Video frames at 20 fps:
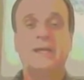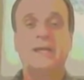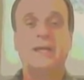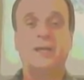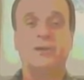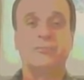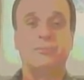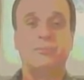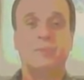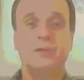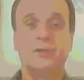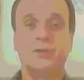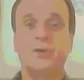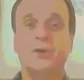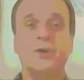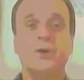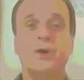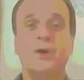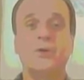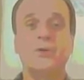if
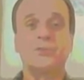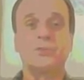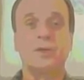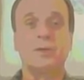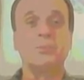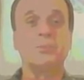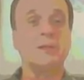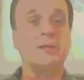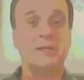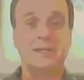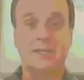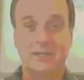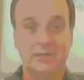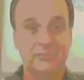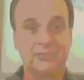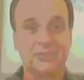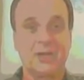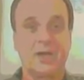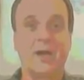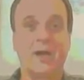Maduro simply
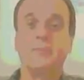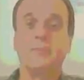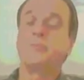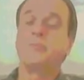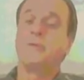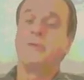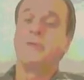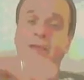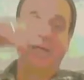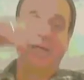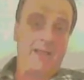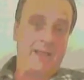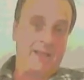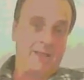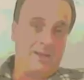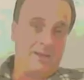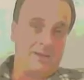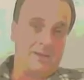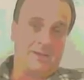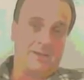gives up
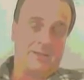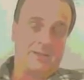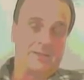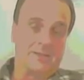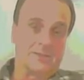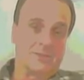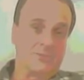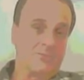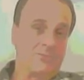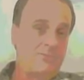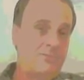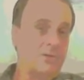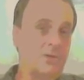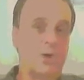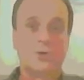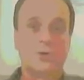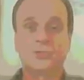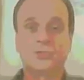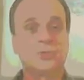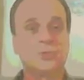and
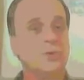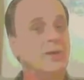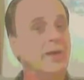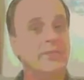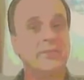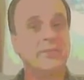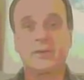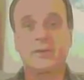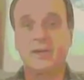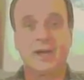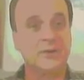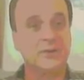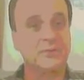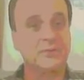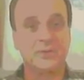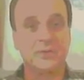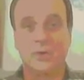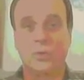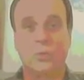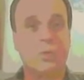goes to another
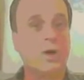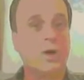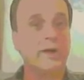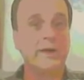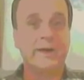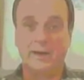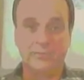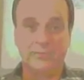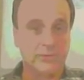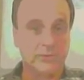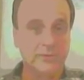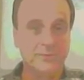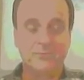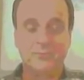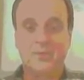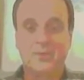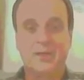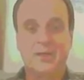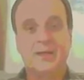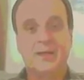country or whatever,
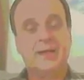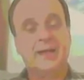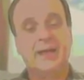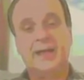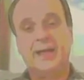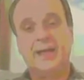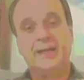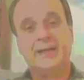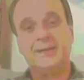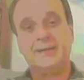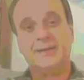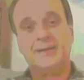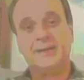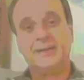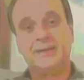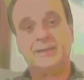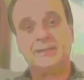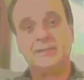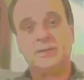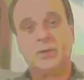and
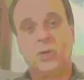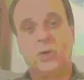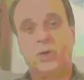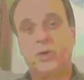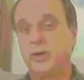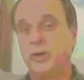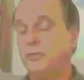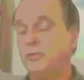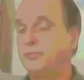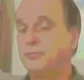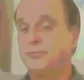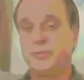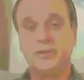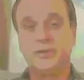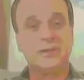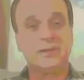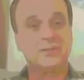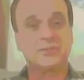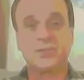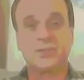or if
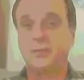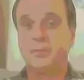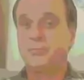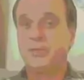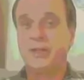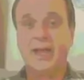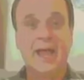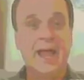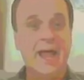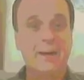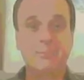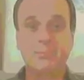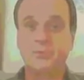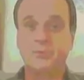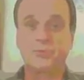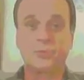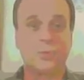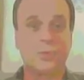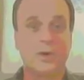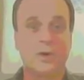something
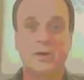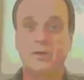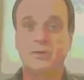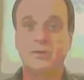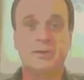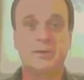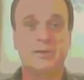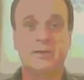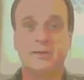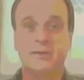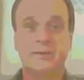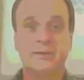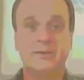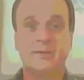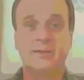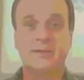happens where